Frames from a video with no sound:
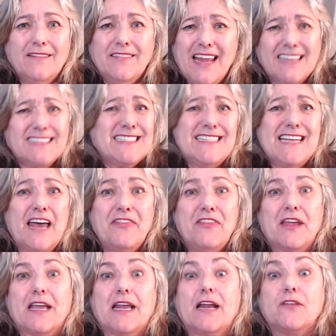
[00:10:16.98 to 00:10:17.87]
That's
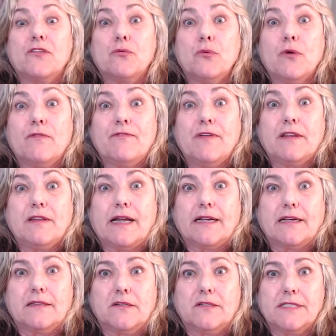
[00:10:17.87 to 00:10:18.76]
nothing. And I threw a fit
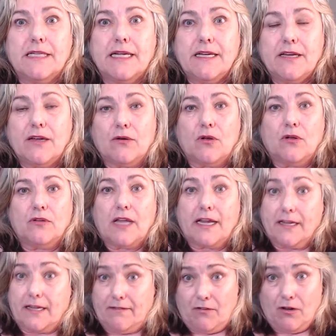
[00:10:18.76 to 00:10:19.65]
like a little 10-year-old.
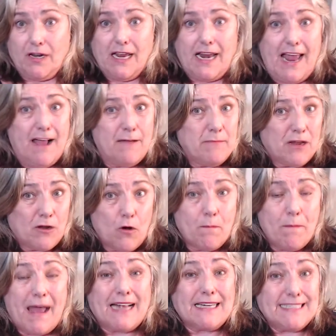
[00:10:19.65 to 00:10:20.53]
Like, if you're going to have me
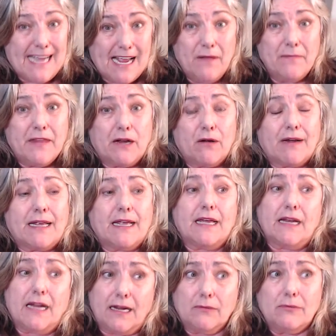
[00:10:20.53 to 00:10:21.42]
go back down there
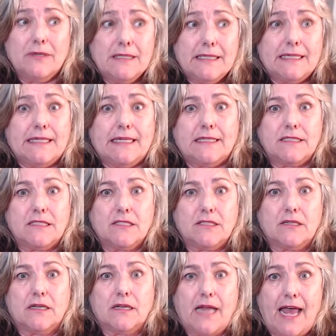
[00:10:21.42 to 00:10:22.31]
again, I really need
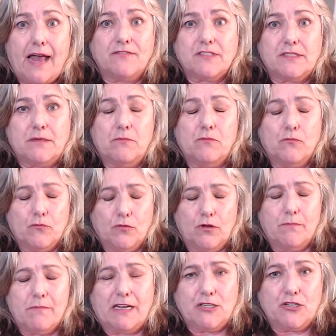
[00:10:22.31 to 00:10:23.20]
to have some
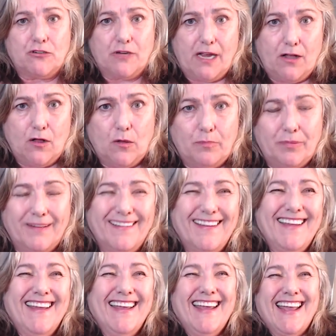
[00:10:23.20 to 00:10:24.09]
real major help.
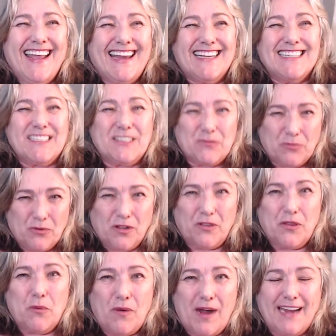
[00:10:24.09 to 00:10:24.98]
And he says,
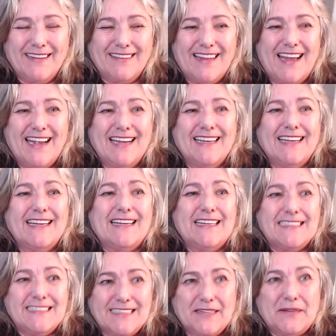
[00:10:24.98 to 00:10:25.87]
well, the white light. And
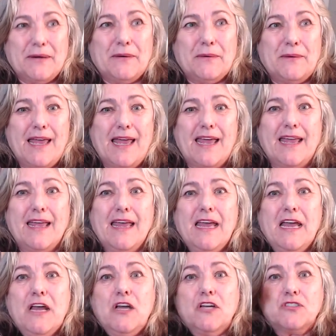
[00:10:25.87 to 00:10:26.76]
I said, okay.
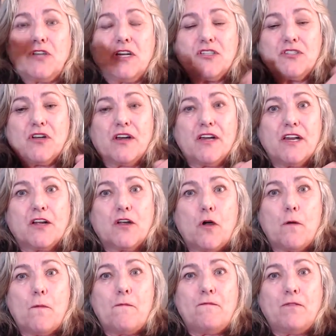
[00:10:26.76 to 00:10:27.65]
So I started to
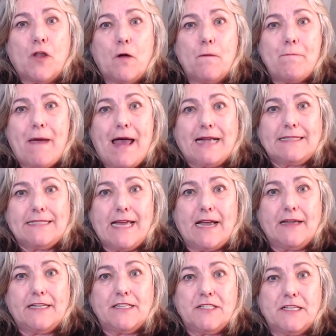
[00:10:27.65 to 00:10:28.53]
go float back
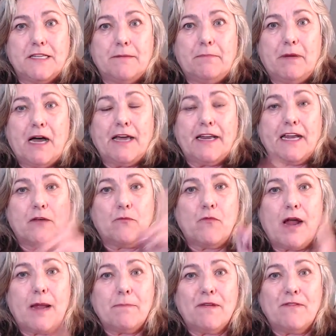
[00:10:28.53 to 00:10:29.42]
down into the body. And
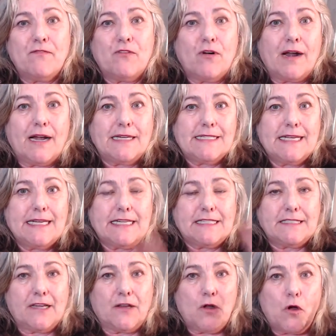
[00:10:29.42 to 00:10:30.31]
right before I did,
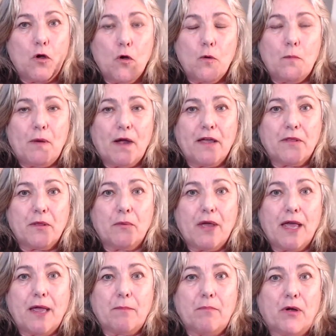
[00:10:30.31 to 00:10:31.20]
he said, oh, by the
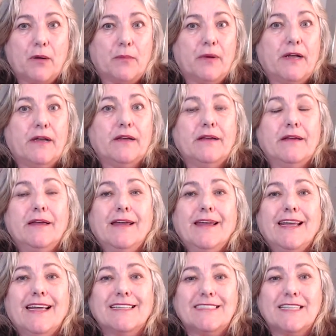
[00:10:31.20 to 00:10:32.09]
way, Barbara,
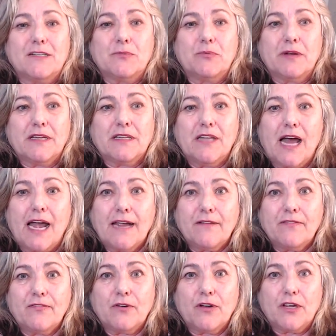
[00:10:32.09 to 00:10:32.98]
he said, we'd
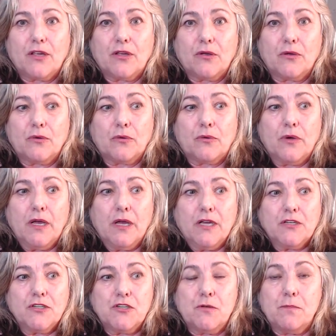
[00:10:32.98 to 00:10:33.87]
like for you
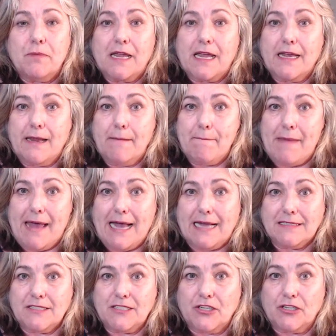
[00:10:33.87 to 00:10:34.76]
to be an
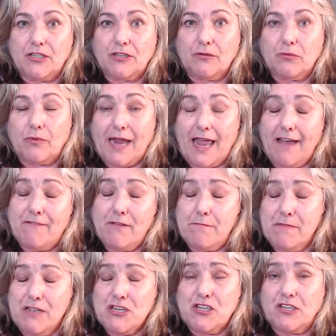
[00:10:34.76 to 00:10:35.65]
ambassador. We have a
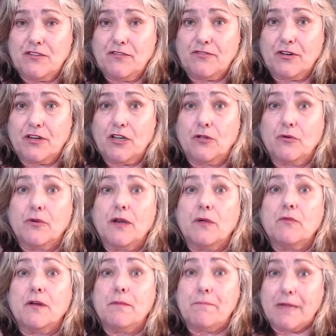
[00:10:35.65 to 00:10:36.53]
mission for you, and
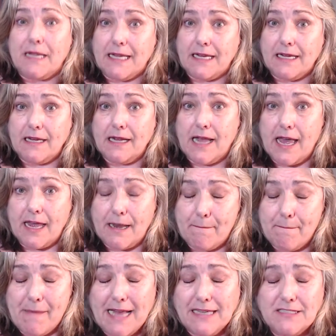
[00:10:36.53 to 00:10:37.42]
it would be an
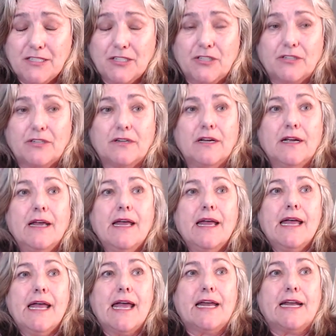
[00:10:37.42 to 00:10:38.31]
ambassador.
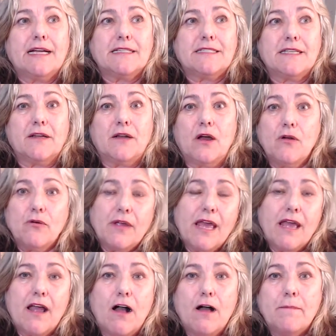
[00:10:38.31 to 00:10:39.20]
And I said,
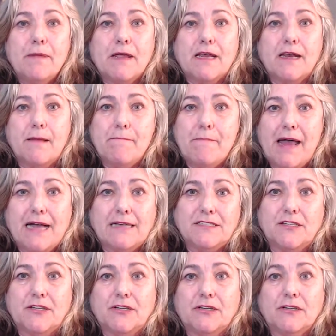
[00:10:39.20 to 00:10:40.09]
okay, I'll be an
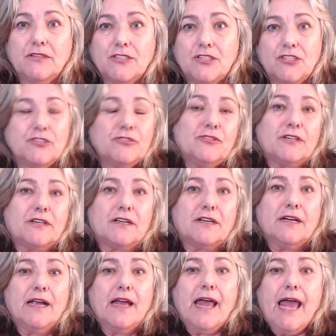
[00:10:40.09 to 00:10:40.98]
ambassador,
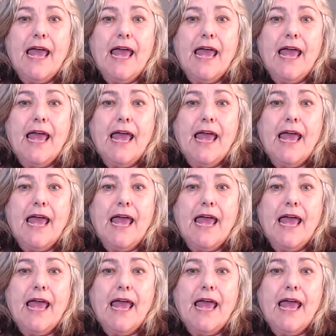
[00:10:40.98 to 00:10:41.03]
sure.